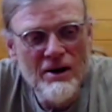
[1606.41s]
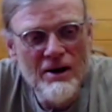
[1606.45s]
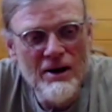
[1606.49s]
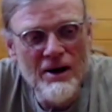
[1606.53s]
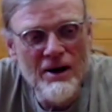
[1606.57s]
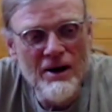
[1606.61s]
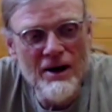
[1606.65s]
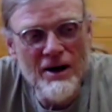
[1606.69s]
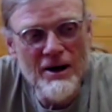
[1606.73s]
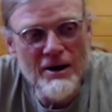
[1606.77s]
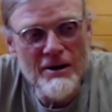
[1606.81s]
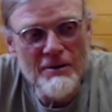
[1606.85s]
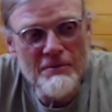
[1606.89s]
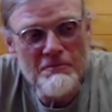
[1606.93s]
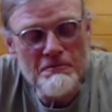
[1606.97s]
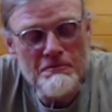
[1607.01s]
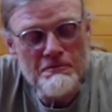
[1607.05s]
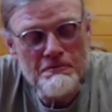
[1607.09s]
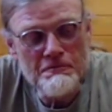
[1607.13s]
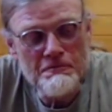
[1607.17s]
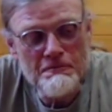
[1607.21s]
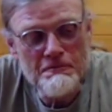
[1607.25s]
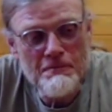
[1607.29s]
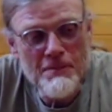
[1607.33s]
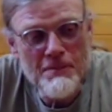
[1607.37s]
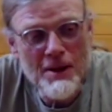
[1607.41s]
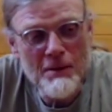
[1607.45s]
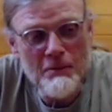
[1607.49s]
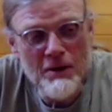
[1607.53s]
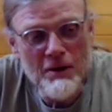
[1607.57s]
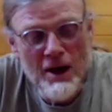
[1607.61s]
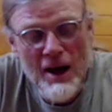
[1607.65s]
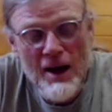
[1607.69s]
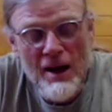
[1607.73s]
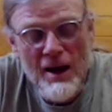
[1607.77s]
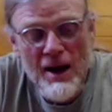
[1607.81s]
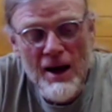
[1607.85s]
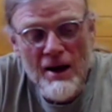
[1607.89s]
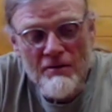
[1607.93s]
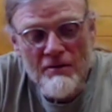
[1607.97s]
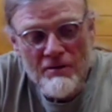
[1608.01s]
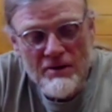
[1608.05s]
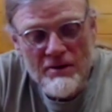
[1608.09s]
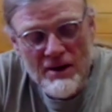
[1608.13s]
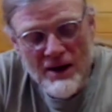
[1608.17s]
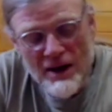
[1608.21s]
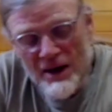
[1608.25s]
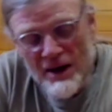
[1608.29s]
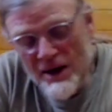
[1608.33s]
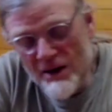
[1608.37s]
But I
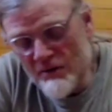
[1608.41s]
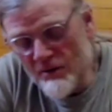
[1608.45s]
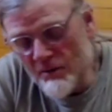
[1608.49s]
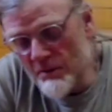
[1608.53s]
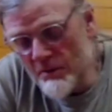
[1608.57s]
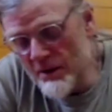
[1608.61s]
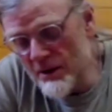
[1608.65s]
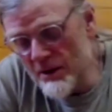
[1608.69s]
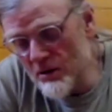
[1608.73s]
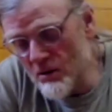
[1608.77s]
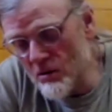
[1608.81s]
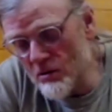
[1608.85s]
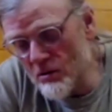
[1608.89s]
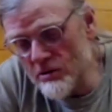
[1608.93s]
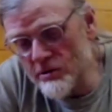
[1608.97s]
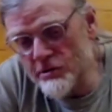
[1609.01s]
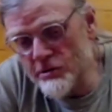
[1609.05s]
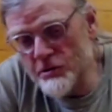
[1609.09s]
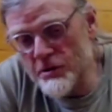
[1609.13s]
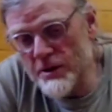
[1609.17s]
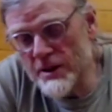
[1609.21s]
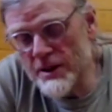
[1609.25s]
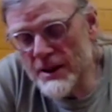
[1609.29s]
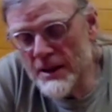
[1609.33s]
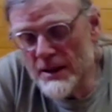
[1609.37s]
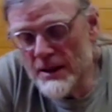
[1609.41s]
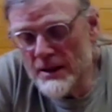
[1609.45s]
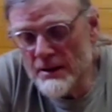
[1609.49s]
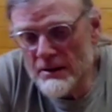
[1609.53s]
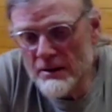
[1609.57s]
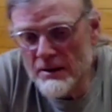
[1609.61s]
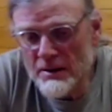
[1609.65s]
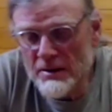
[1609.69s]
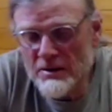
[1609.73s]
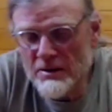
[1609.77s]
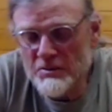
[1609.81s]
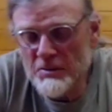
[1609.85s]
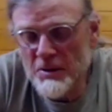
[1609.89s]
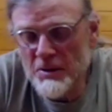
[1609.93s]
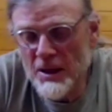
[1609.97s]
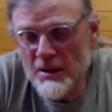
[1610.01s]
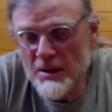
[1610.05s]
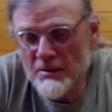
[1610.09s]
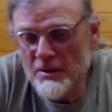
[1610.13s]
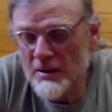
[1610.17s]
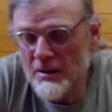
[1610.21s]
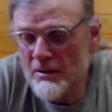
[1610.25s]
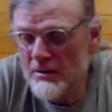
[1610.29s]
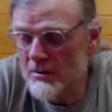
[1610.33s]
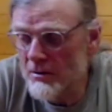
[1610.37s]
have a big old tree. It's
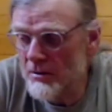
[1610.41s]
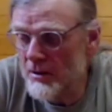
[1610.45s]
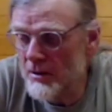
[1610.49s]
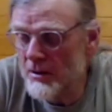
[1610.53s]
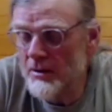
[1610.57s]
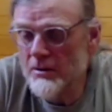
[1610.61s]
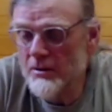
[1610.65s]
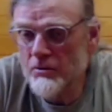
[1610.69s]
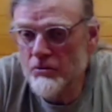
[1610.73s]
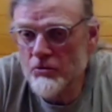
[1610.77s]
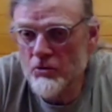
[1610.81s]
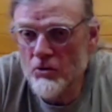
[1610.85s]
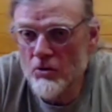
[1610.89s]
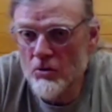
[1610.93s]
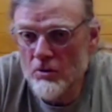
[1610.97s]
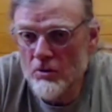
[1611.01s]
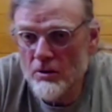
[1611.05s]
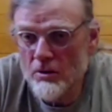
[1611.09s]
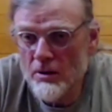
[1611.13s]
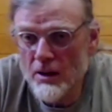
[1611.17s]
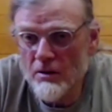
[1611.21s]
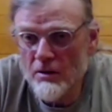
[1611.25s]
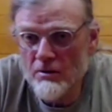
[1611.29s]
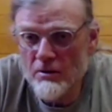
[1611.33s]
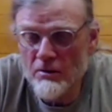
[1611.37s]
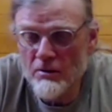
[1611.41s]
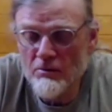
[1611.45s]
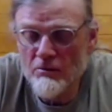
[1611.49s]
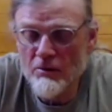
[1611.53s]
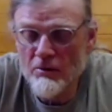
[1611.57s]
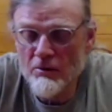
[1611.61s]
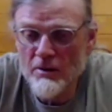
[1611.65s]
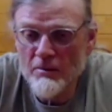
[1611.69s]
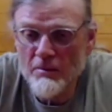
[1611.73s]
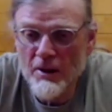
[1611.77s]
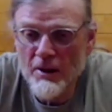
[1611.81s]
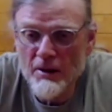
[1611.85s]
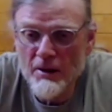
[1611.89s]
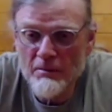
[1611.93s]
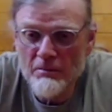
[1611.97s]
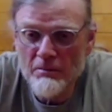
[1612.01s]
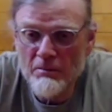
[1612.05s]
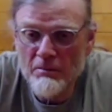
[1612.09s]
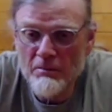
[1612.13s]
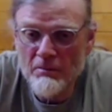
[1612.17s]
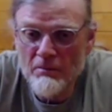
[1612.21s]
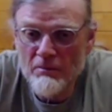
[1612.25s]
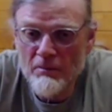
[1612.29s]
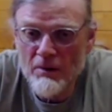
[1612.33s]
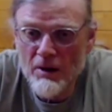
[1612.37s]
probably 30 years old out in one of my
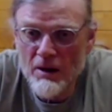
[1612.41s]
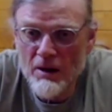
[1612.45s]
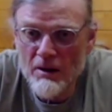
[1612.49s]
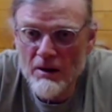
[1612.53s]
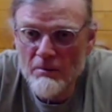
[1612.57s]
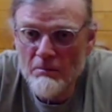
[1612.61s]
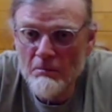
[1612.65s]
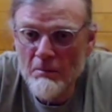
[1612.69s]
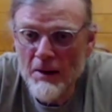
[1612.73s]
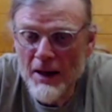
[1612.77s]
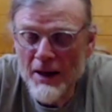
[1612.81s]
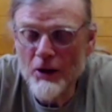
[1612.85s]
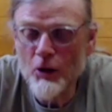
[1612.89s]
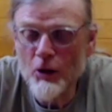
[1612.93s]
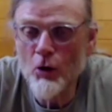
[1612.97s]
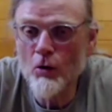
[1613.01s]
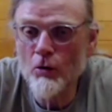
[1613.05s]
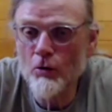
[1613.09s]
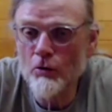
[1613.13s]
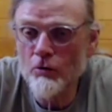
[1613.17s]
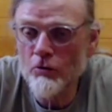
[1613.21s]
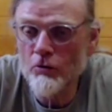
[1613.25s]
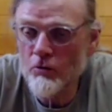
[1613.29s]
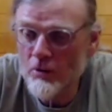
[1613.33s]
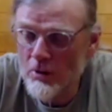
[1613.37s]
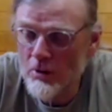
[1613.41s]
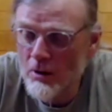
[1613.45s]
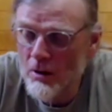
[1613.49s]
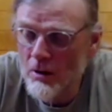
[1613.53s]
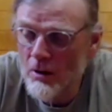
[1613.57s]
meadows.